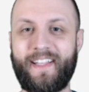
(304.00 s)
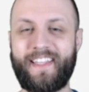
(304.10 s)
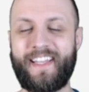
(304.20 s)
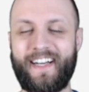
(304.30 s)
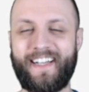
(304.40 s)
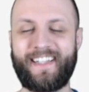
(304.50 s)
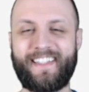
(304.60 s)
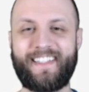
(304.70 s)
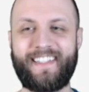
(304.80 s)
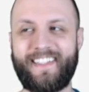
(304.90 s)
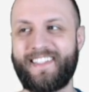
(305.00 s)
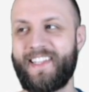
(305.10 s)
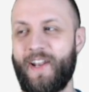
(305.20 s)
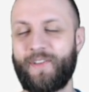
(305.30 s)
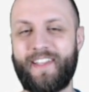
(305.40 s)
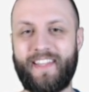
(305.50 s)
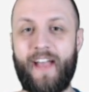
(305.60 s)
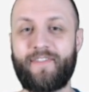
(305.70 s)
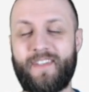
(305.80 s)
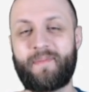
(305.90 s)
the you know, they
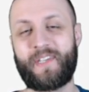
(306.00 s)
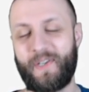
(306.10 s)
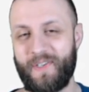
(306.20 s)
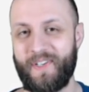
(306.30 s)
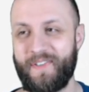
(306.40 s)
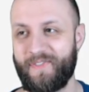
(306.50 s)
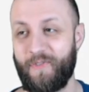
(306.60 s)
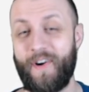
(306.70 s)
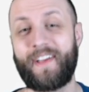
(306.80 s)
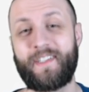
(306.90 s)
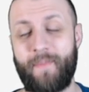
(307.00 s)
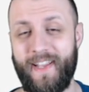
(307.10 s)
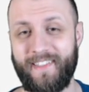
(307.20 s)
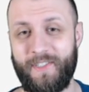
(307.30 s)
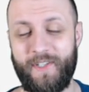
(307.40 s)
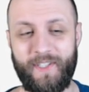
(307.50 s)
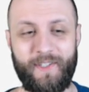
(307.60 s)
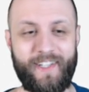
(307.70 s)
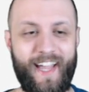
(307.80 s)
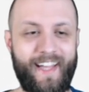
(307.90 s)
have some sort of resumes that you can
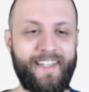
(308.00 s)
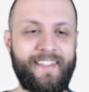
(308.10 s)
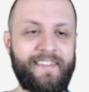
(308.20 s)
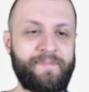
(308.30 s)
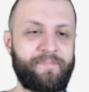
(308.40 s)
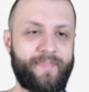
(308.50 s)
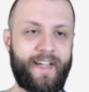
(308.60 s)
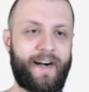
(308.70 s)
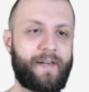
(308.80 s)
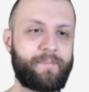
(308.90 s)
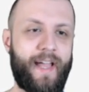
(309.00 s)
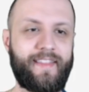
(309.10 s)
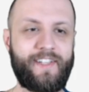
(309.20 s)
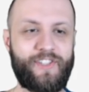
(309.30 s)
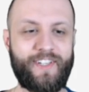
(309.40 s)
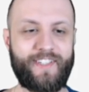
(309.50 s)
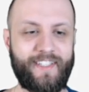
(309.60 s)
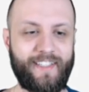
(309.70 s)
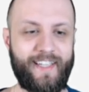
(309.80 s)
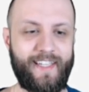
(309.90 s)
look at. And then
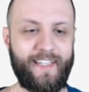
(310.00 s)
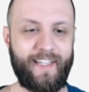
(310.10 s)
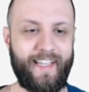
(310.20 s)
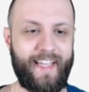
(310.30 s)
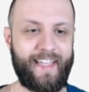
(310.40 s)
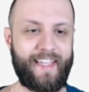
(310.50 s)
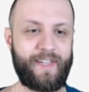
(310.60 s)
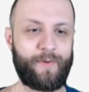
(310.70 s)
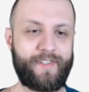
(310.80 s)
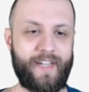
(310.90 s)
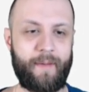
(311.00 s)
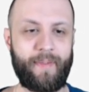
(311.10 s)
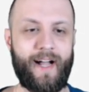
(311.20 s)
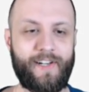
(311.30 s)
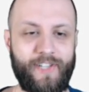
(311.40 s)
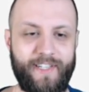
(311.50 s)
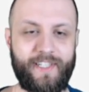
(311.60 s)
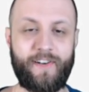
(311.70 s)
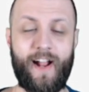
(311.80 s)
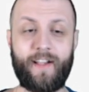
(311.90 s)
Jingson Lee, he was a blockchain
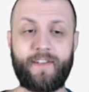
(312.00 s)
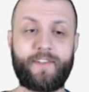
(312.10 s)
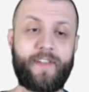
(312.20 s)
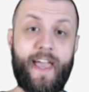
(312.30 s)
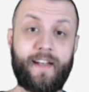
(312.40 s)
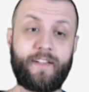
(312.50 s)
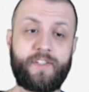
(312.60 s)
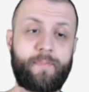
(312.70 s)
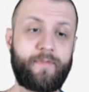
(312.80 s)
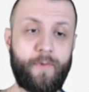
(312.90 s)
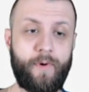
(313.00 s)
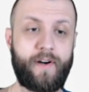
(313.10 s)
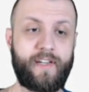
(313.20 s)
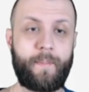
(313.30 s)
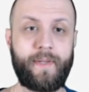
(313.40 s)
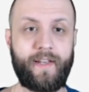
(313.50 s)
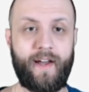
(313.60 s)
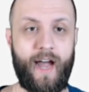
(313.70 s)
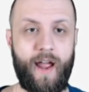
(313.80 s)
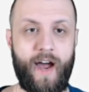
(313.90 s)
senior analyst before coming into
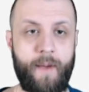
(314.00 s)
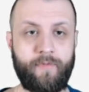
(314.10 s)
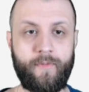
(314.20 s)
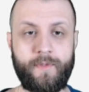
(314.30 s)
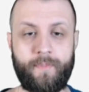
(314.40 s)
high performance